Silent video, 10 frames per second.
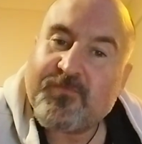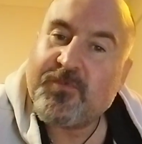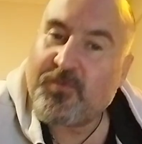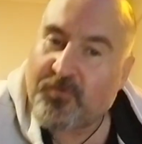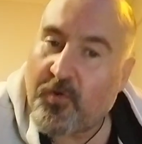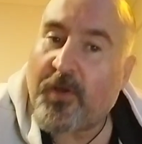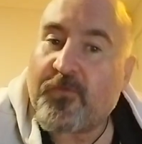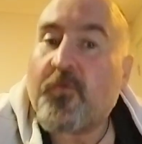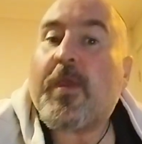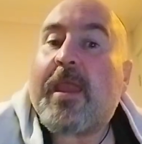you're trying to
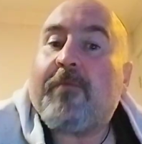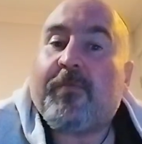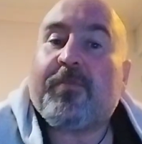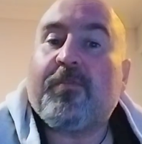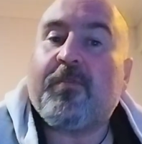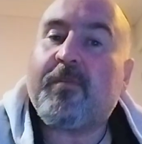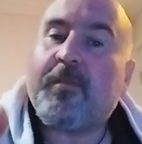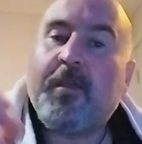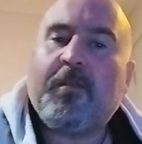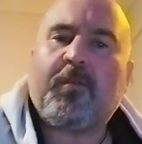do everything.
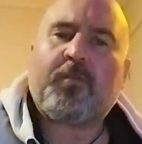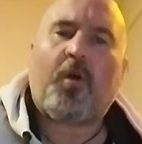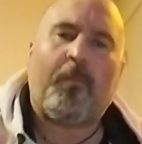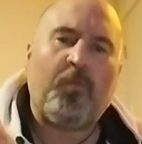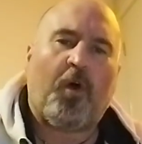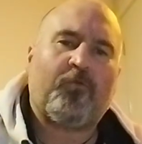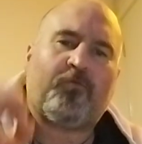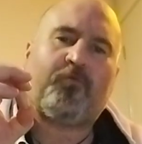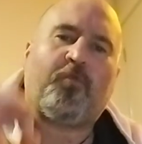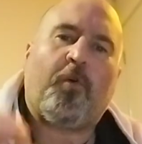Like, I'm
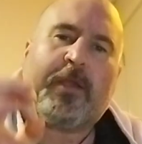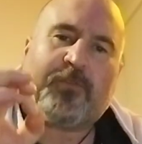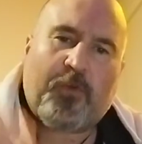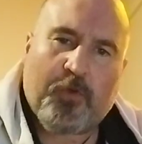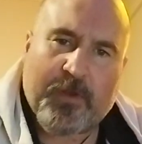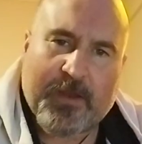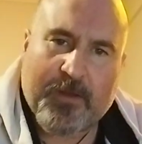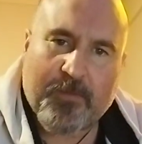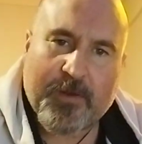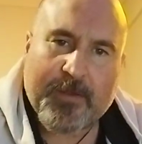not trying to hurt
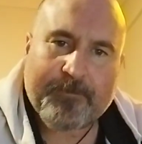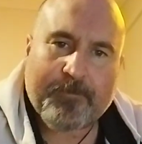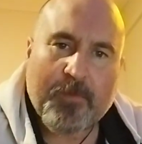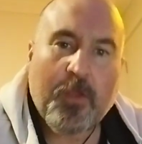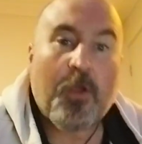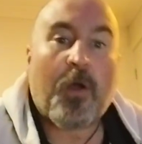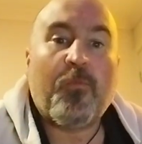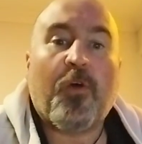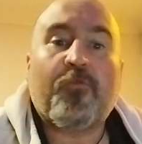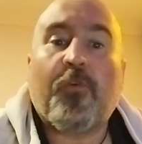anybody. I'm
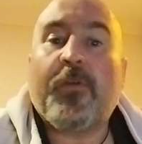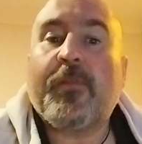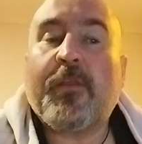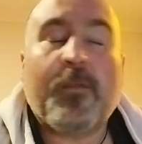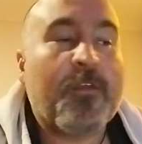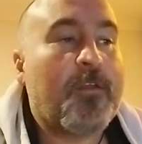not trying to,